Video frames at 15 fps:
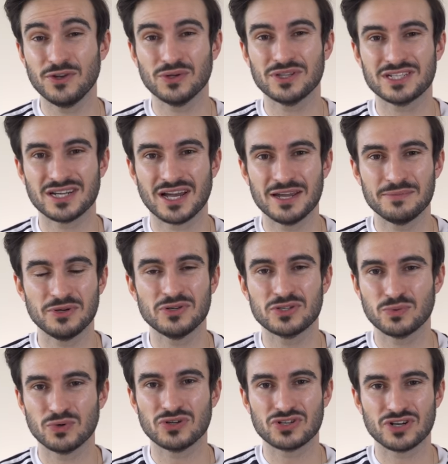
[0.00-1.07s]
you're the type whose
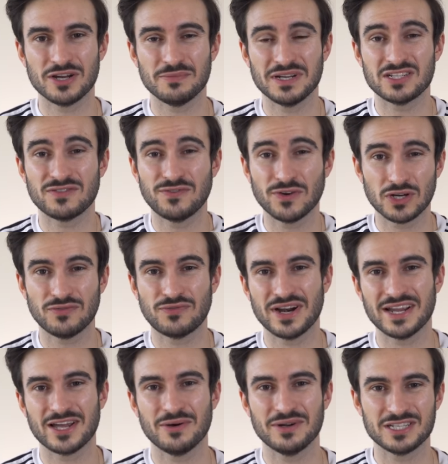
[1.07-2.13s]
wardrobe is full of
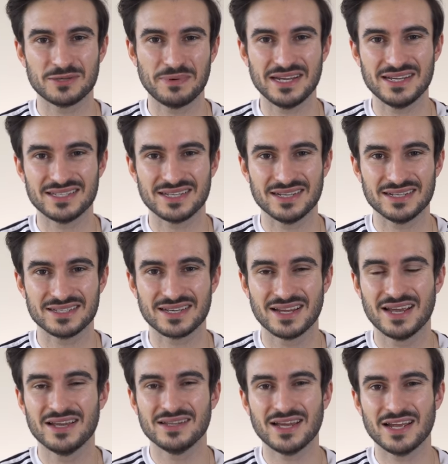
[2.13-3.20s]
Rick Owens pieces,
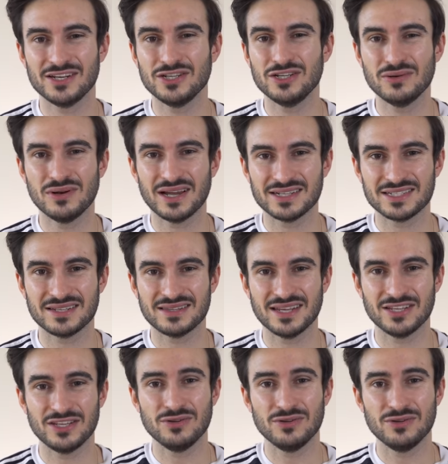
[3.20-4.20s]
then you like to think